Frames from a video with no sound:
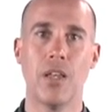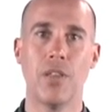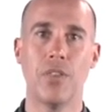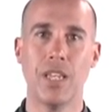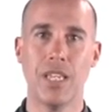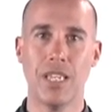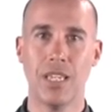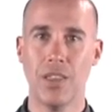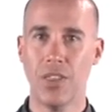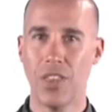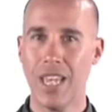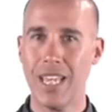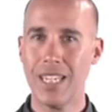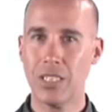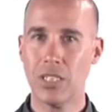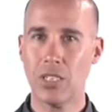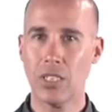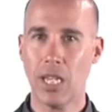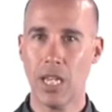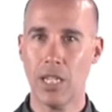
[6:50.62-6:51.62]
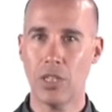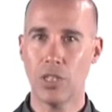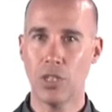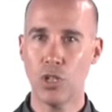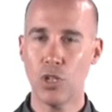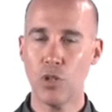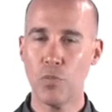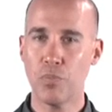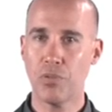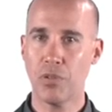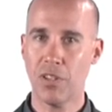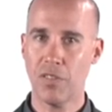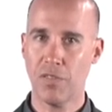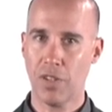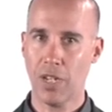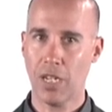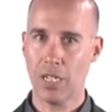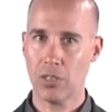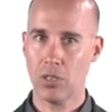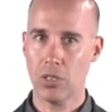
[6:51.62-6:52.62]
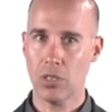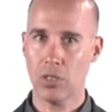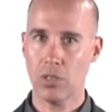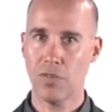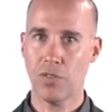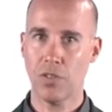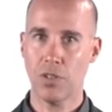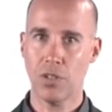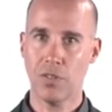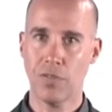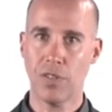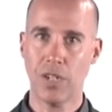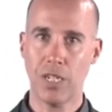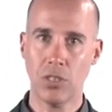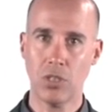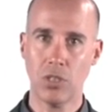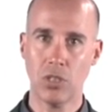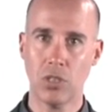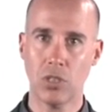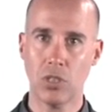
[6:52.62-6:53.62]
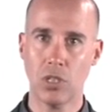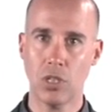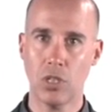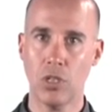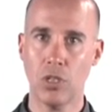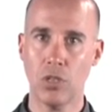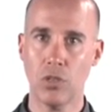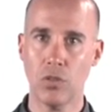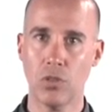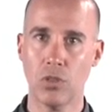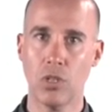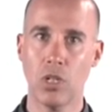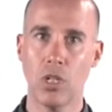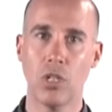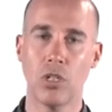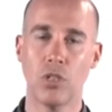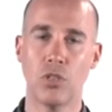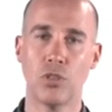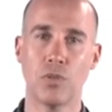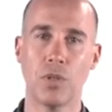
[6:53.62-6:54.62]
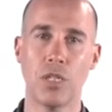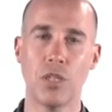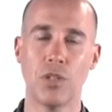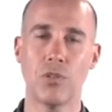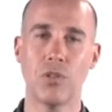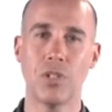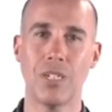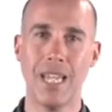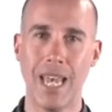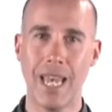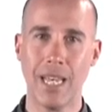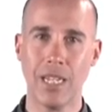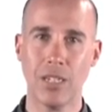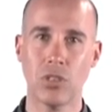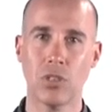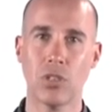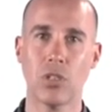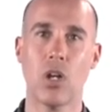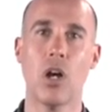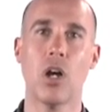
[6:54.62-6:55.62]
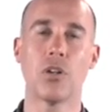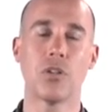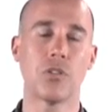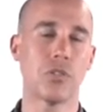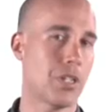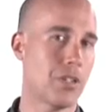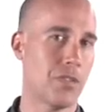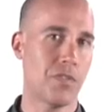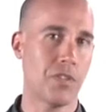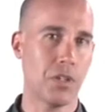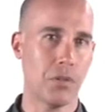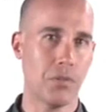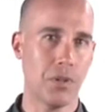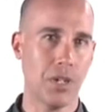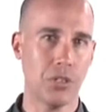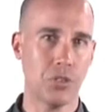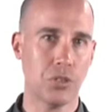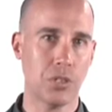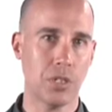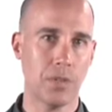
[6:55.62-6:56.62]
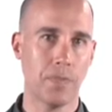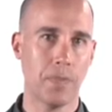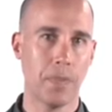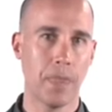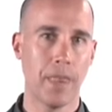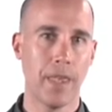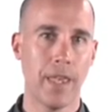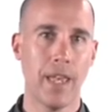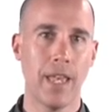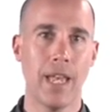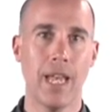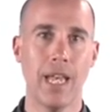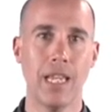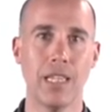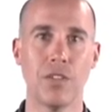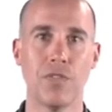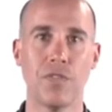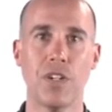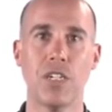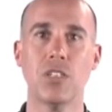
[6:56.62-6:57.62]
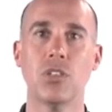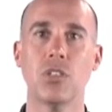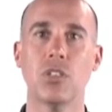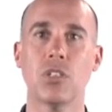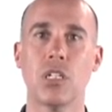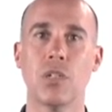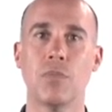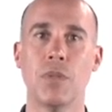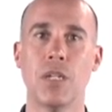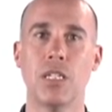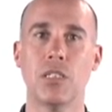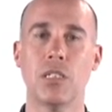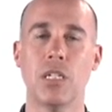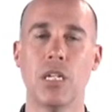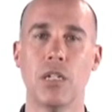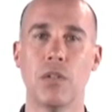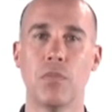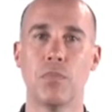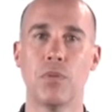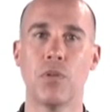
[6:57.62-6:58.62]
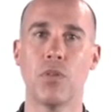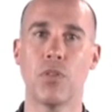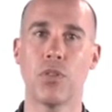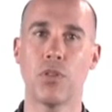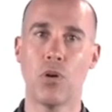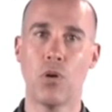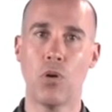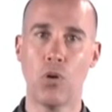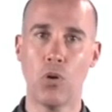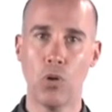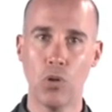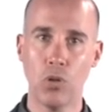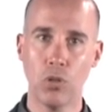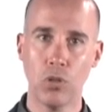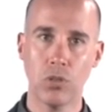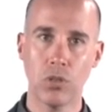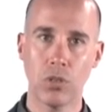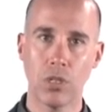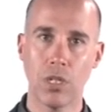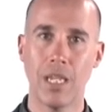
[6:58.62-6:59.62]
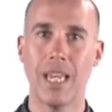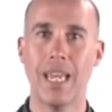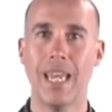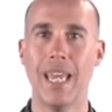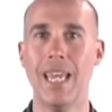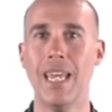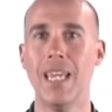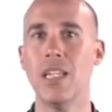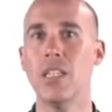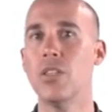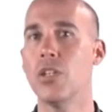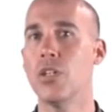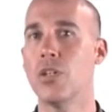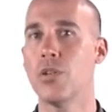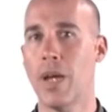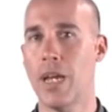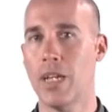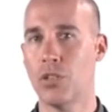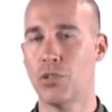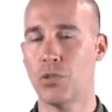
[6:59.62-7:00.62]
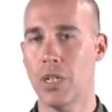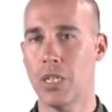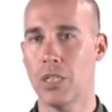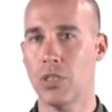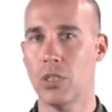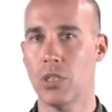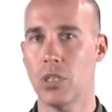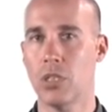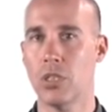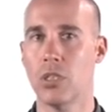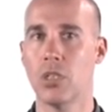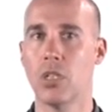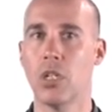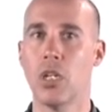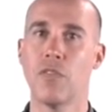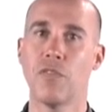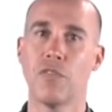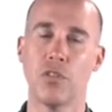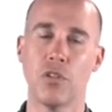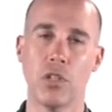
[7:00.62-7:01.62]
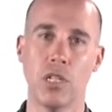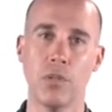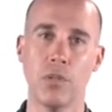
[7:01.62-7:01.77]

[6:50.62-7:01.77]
They can then set new prefixes for the devices to use during their next auto configuration. And devices can maintain both old and new addresses for